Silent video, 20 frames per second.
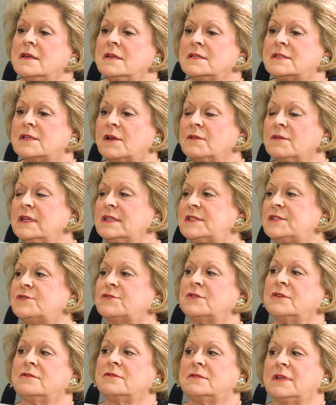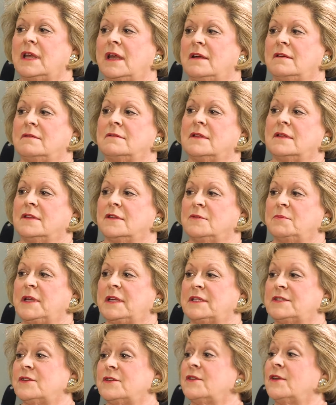So let's drill down a little
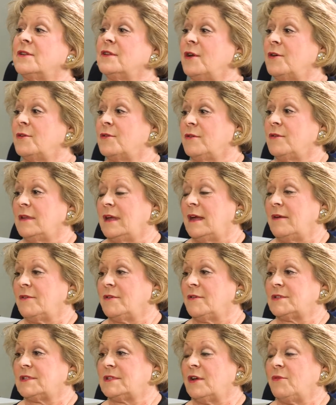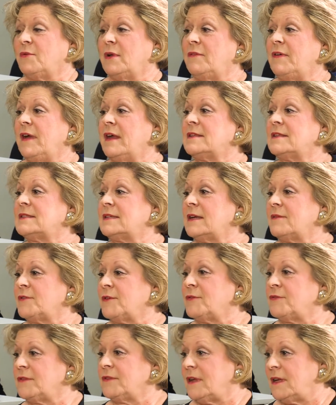bit to the local level. So we've had
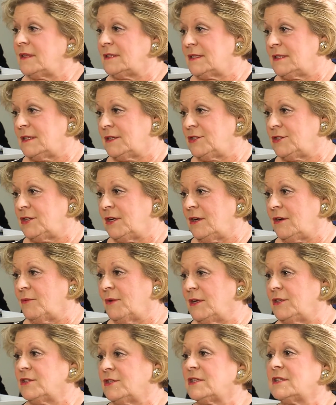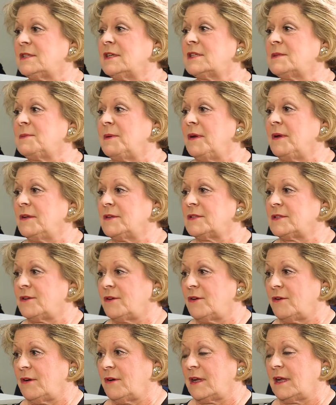several floods this year. We just experienced
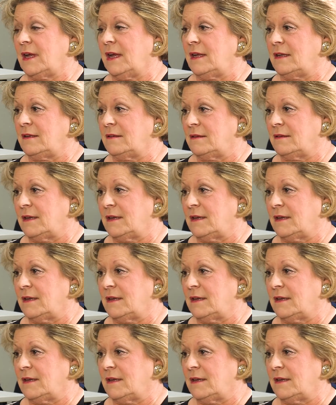the hurricane not